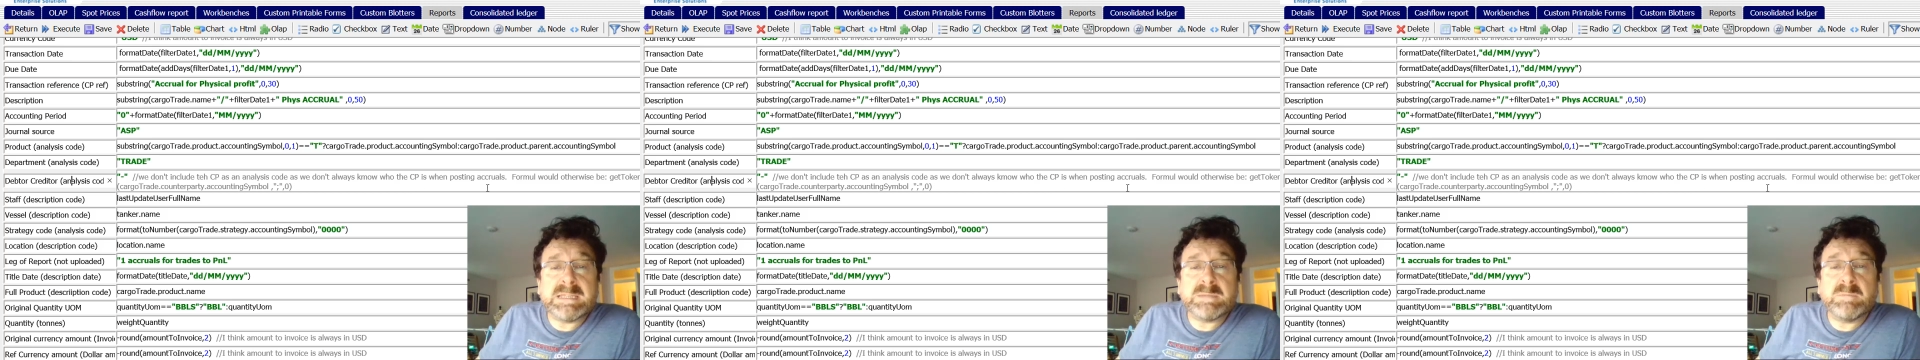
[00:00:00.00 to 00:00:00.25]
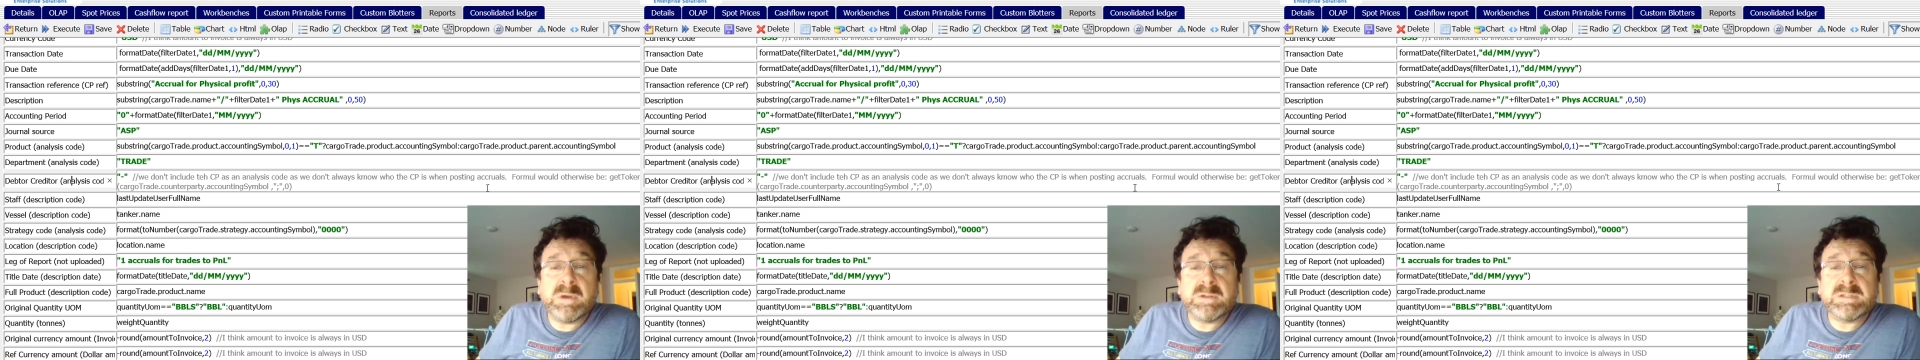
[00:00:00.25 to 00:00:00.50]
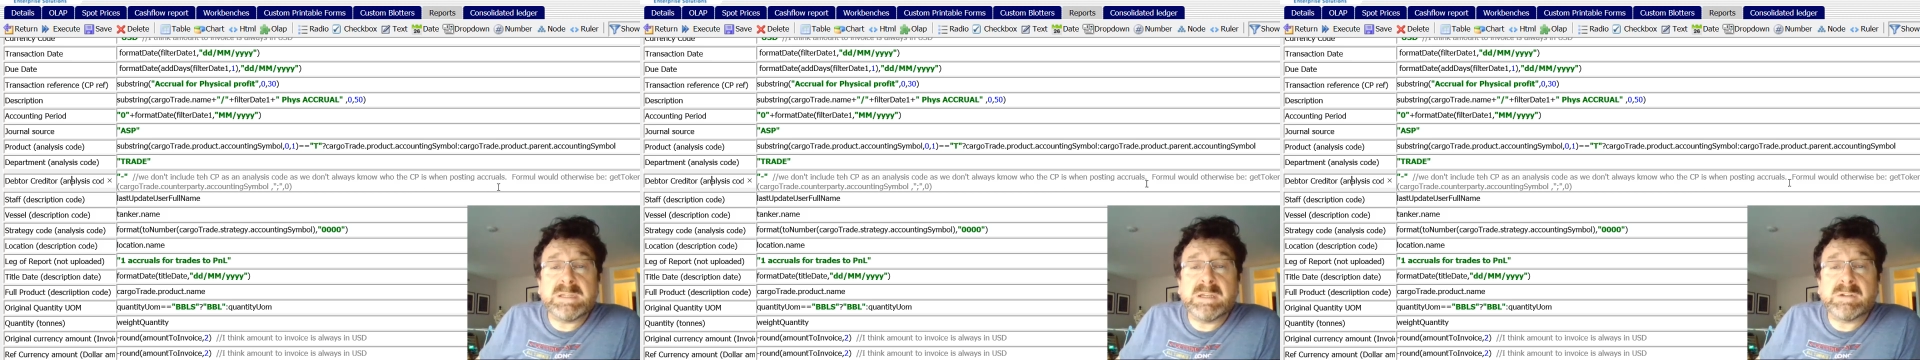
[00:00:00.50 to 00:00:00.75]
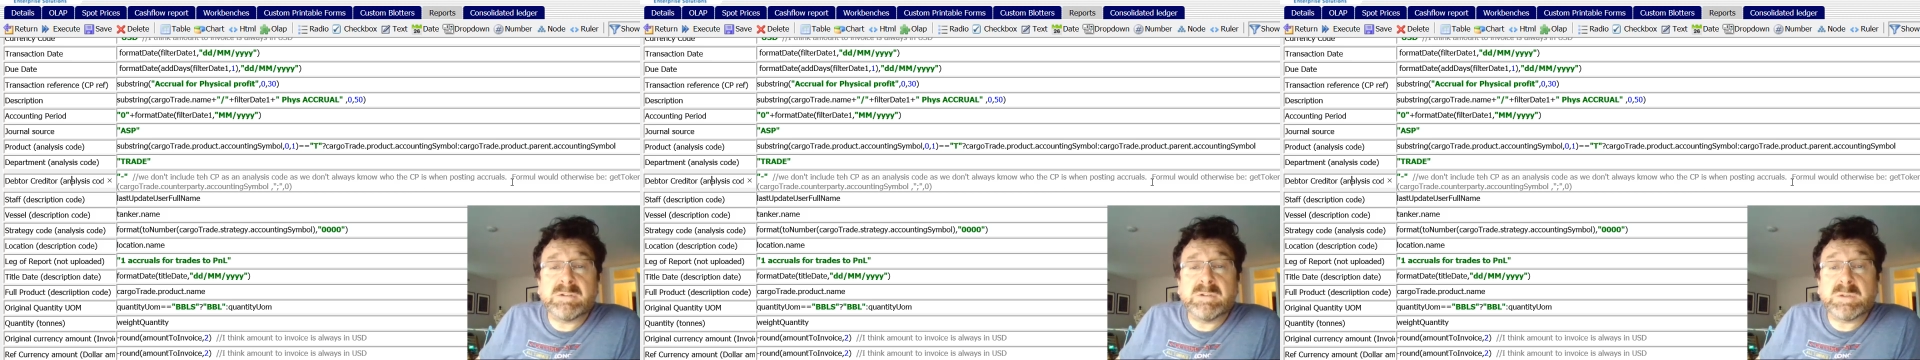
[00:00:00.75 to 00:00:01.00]
is when posting
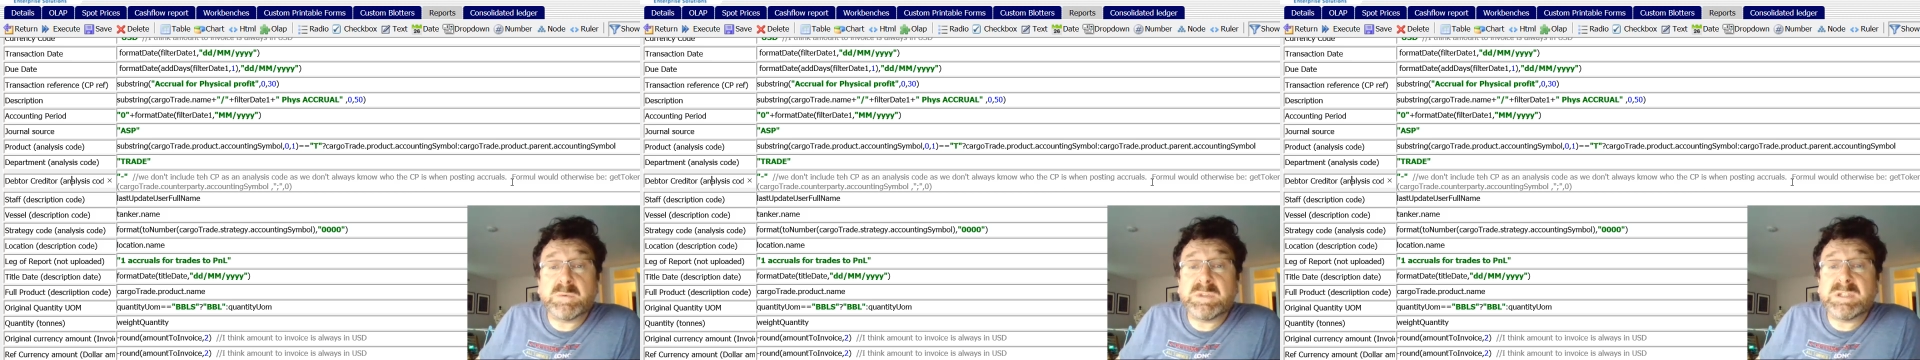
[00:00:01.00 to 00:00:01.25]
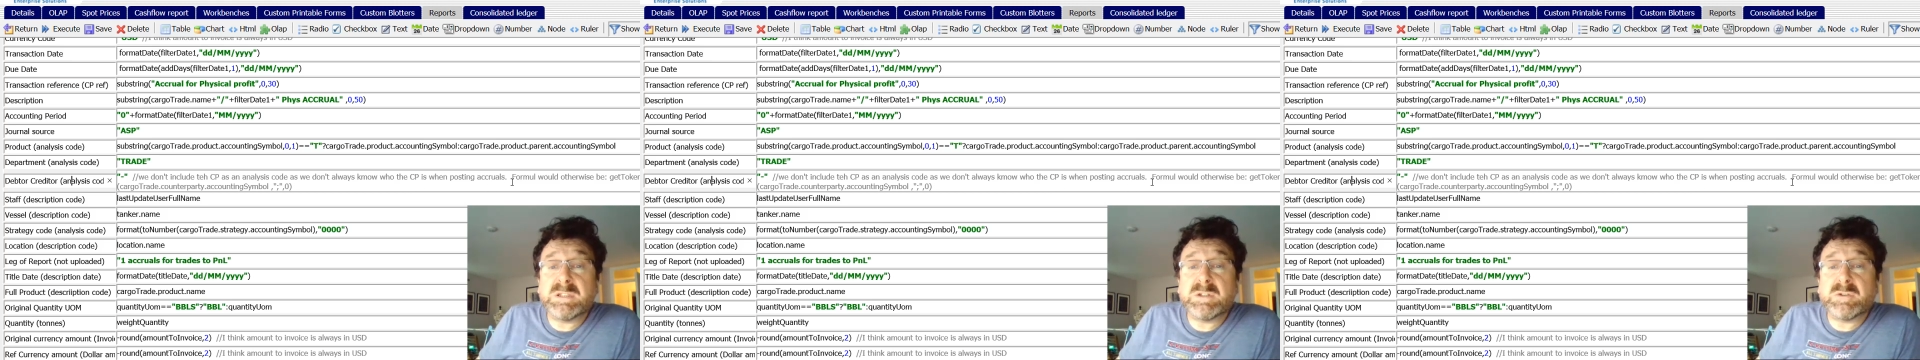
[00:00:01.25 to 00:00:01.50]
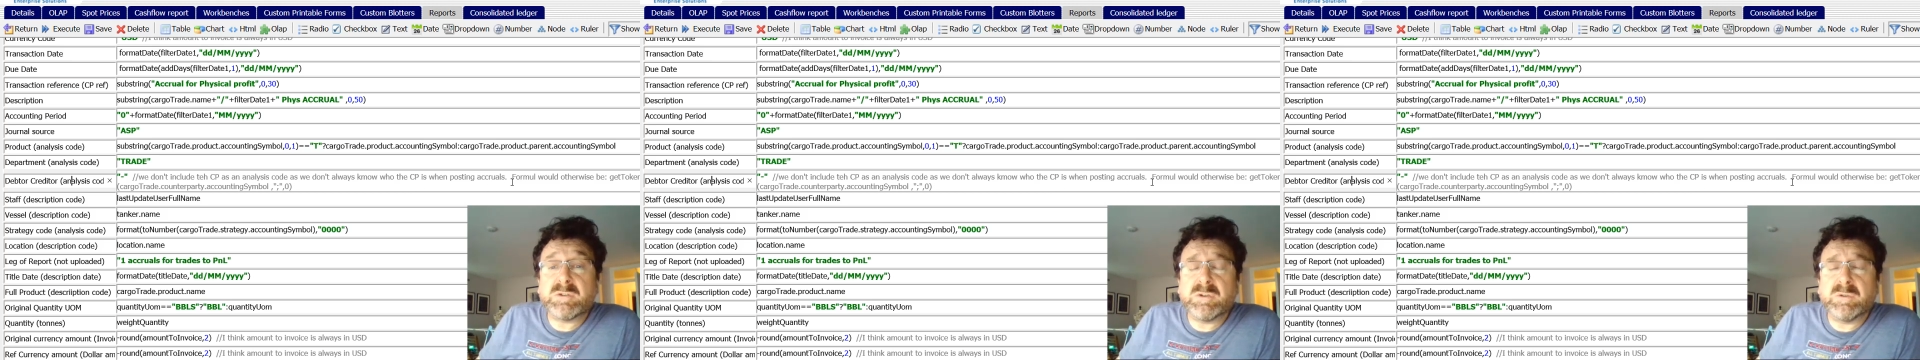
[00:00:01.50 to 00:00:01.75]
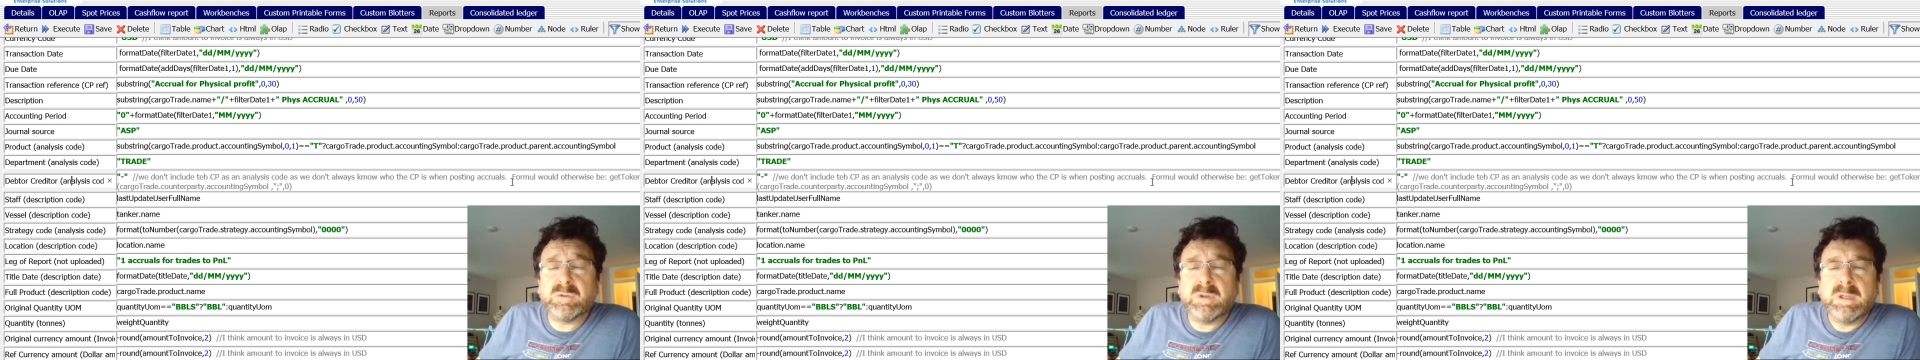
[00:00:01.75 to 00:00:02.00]
the accruals, which is
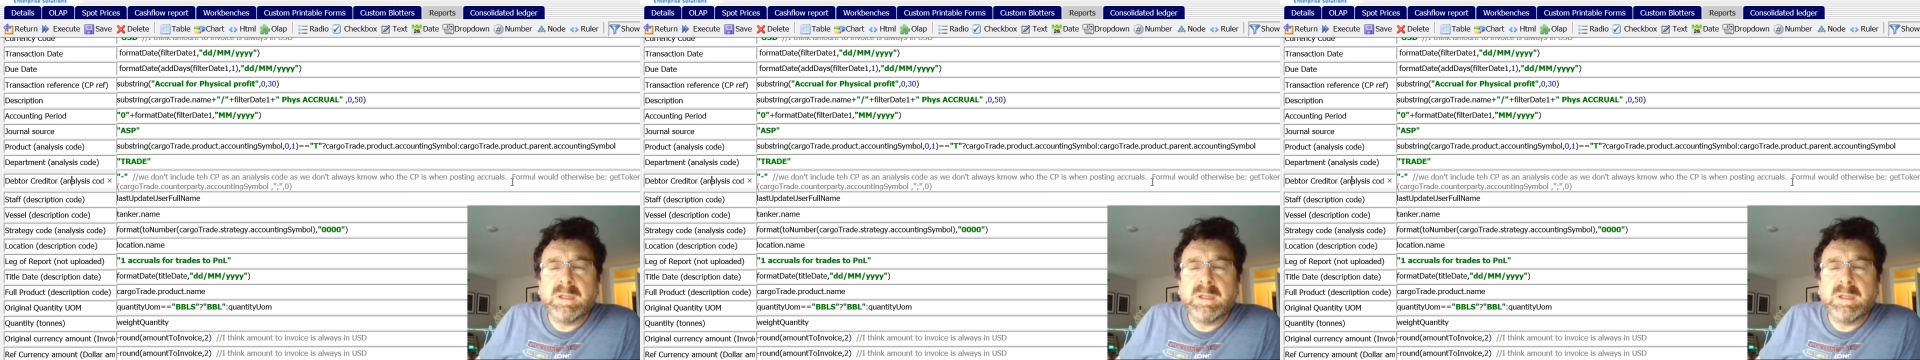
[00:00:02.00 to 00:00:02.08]
true.